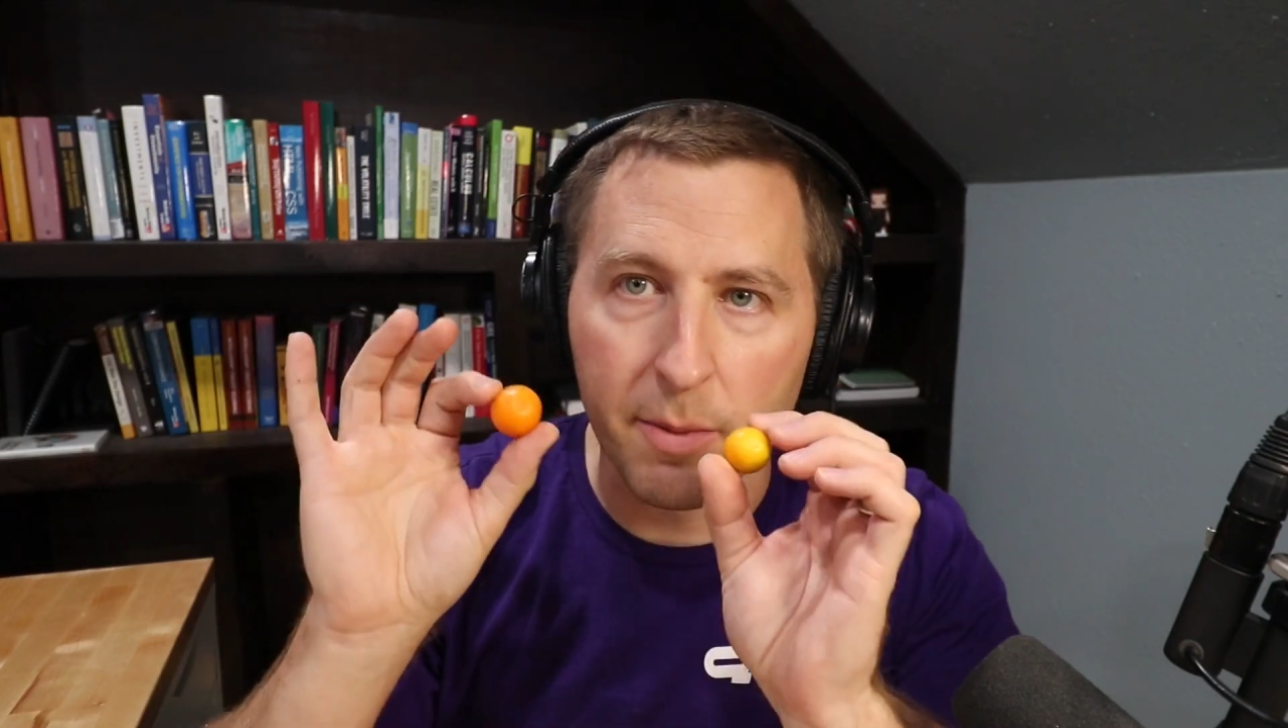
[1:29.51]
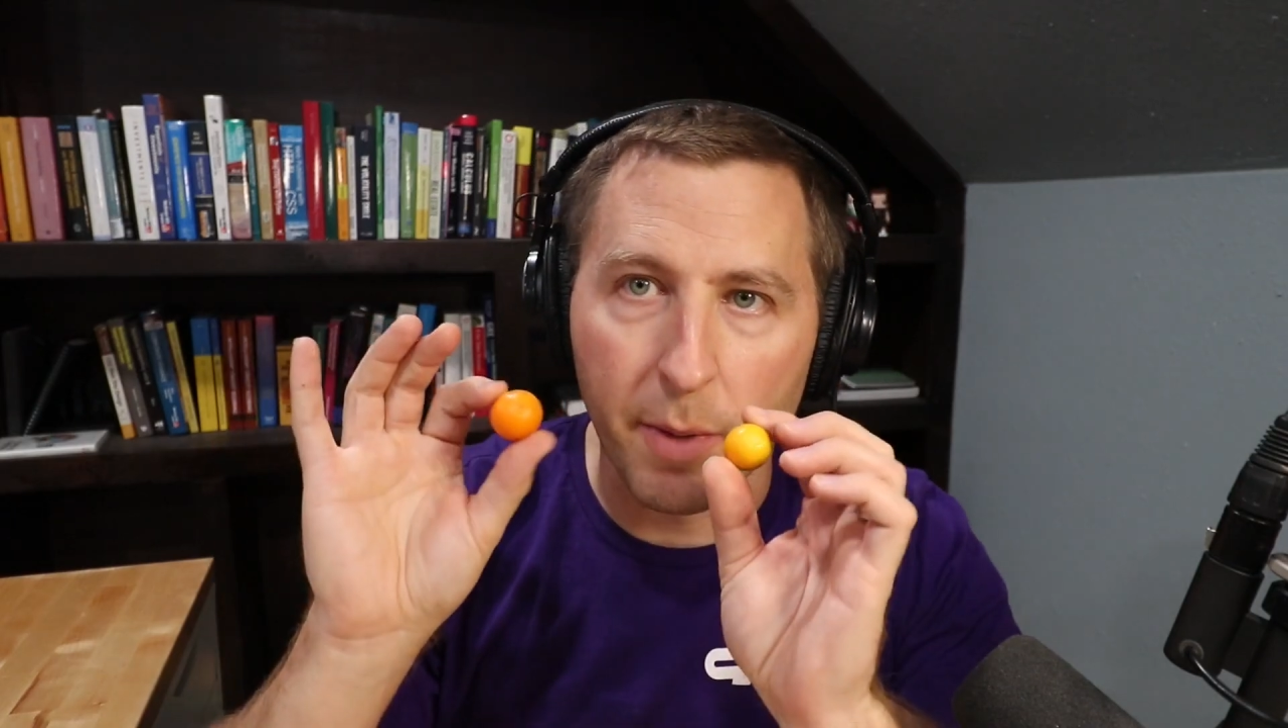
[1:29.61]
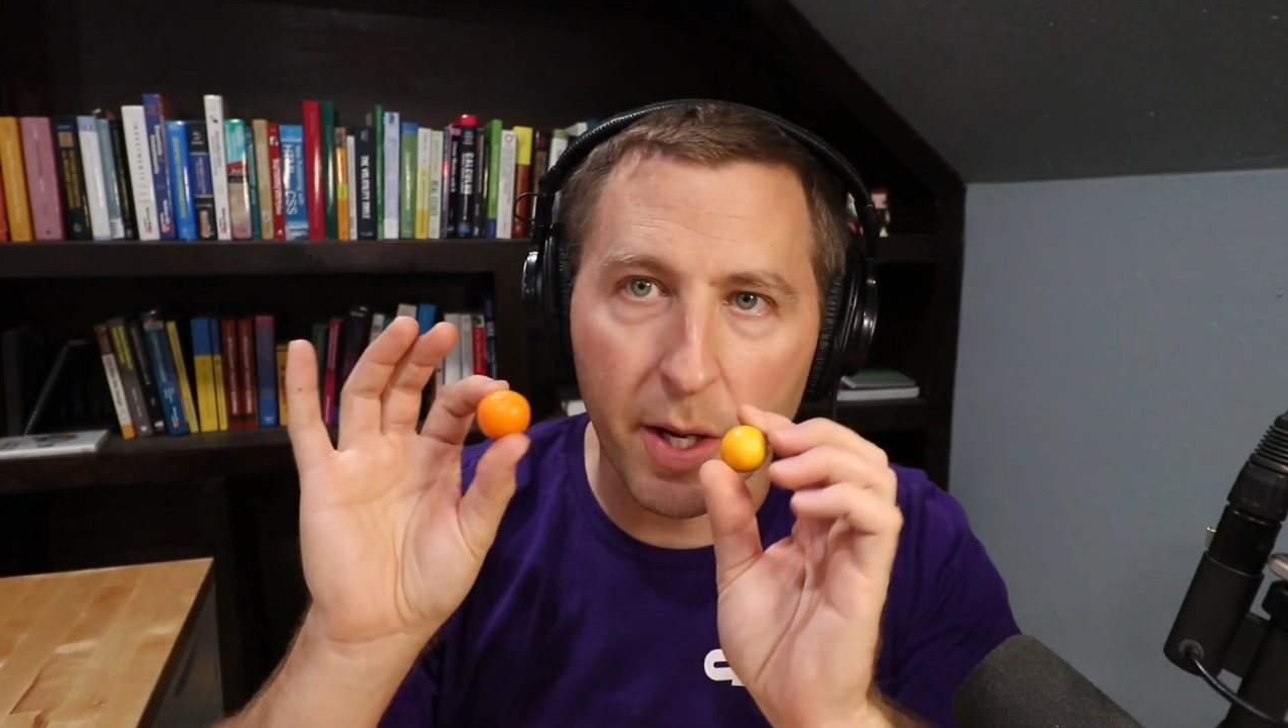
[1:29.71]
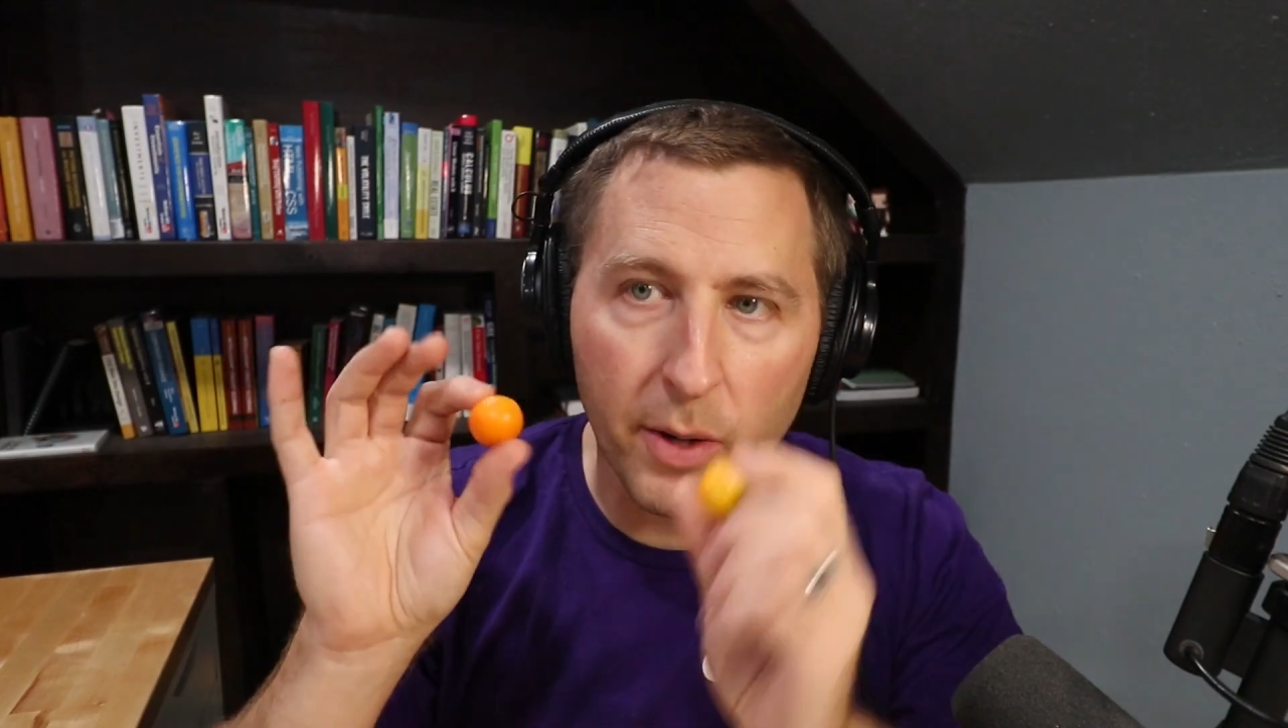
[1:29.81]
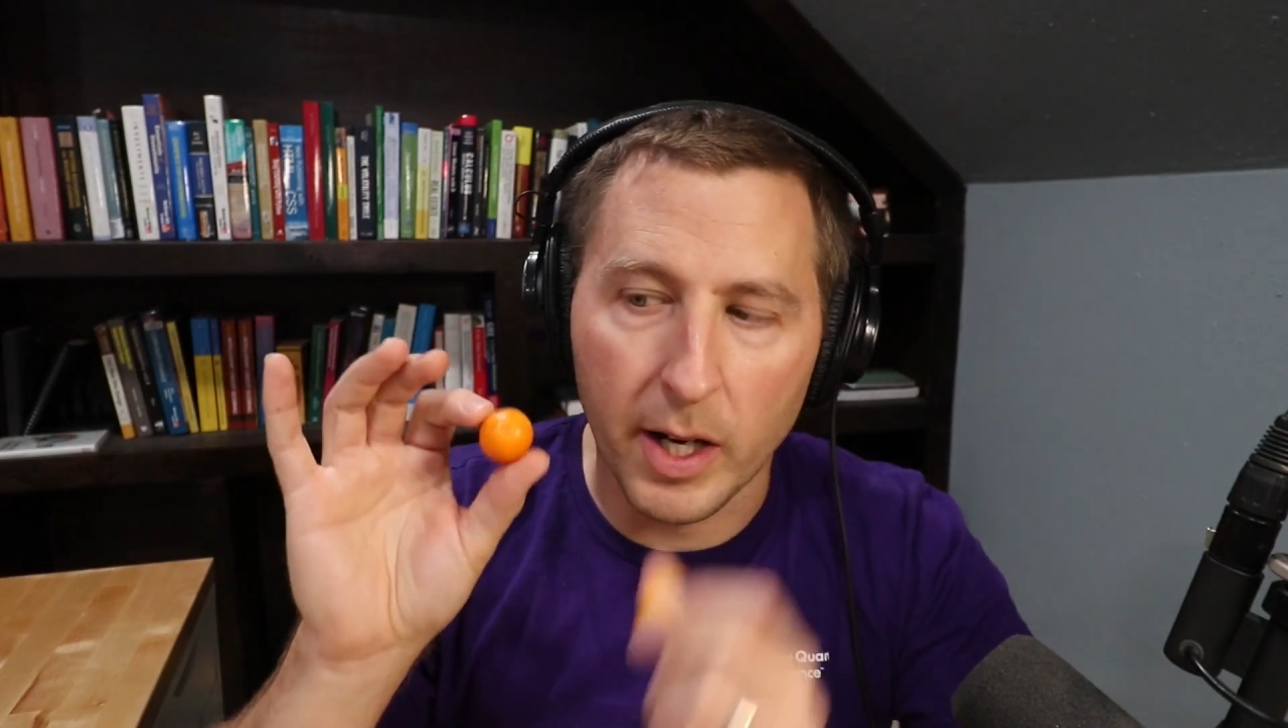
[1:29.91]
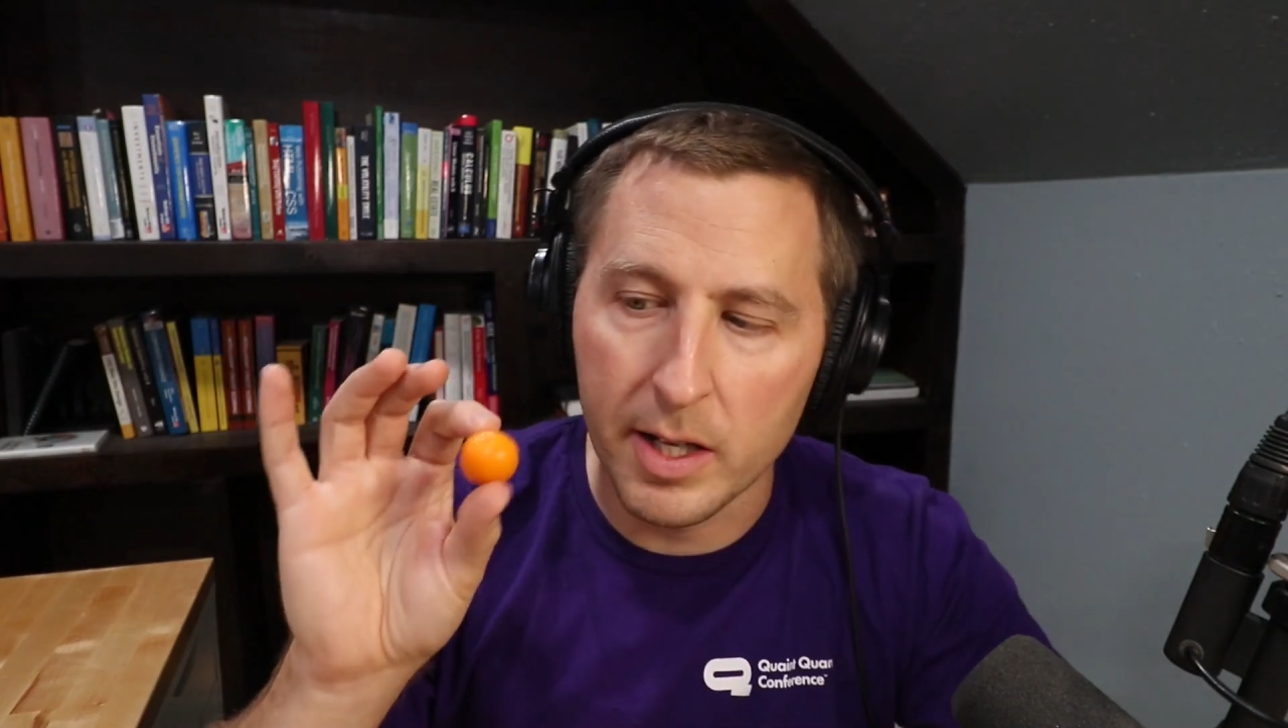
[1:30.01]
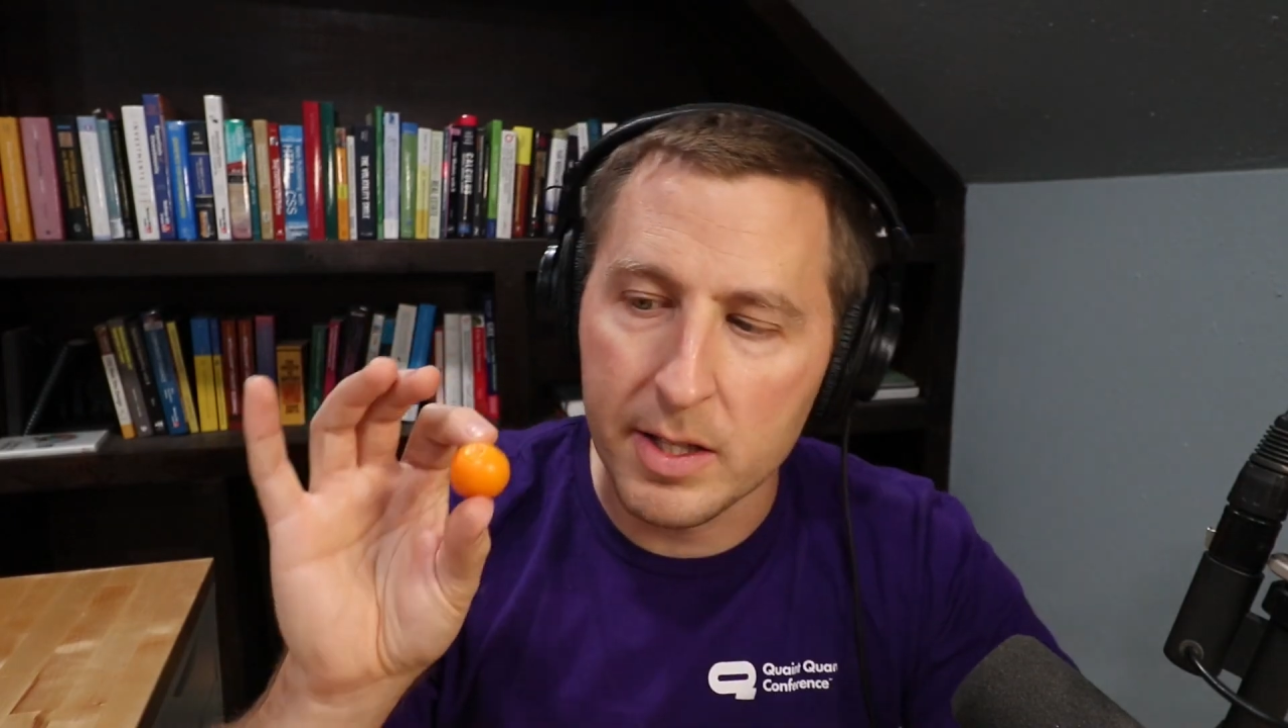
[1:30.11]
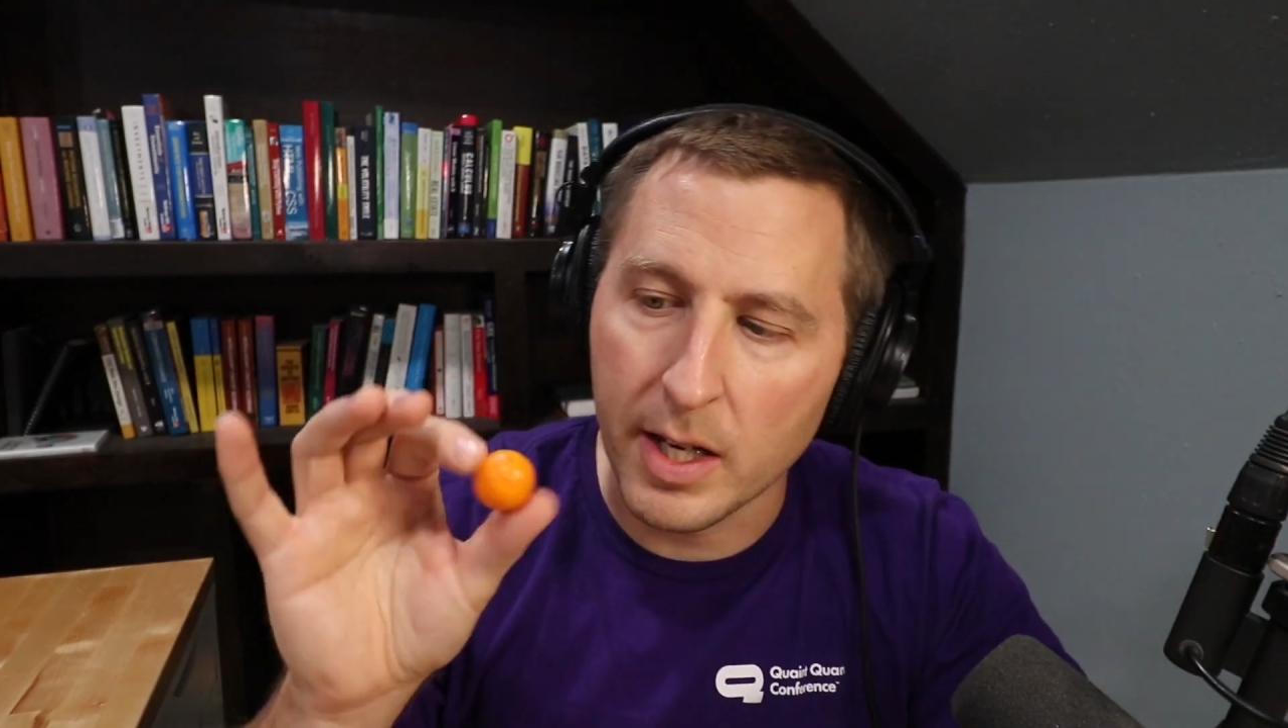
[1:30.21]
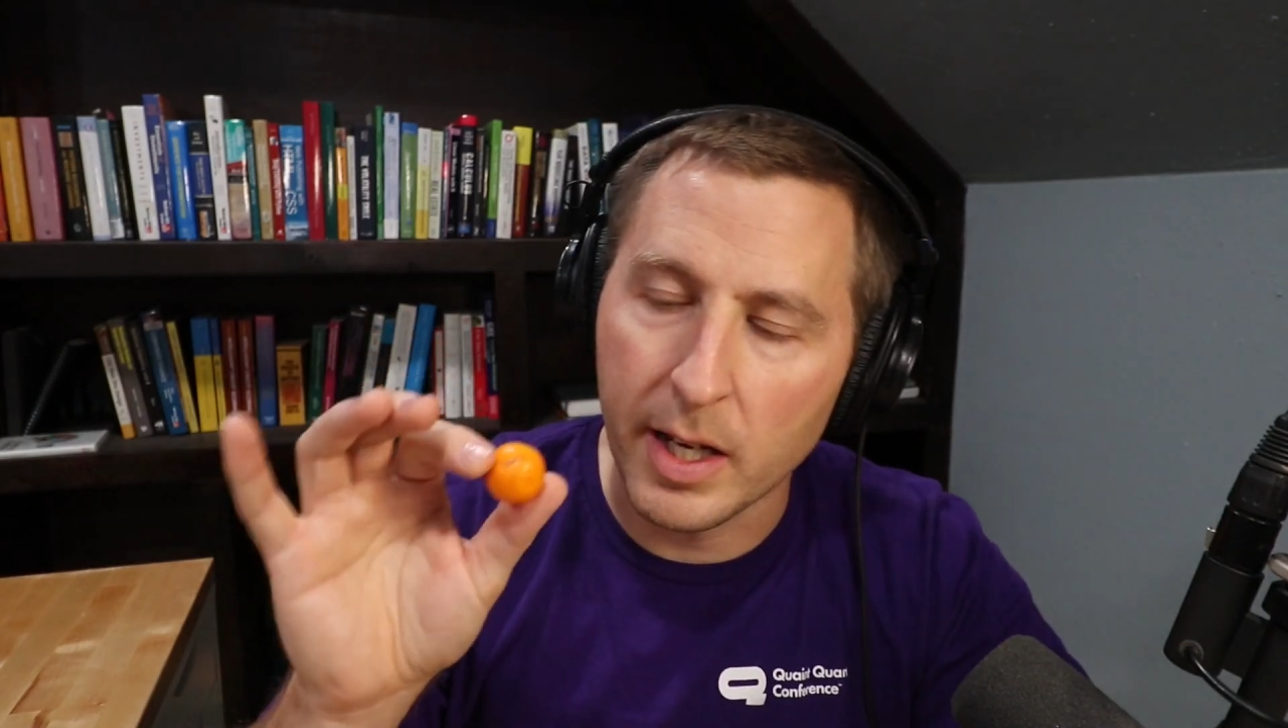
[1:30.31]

Meiwas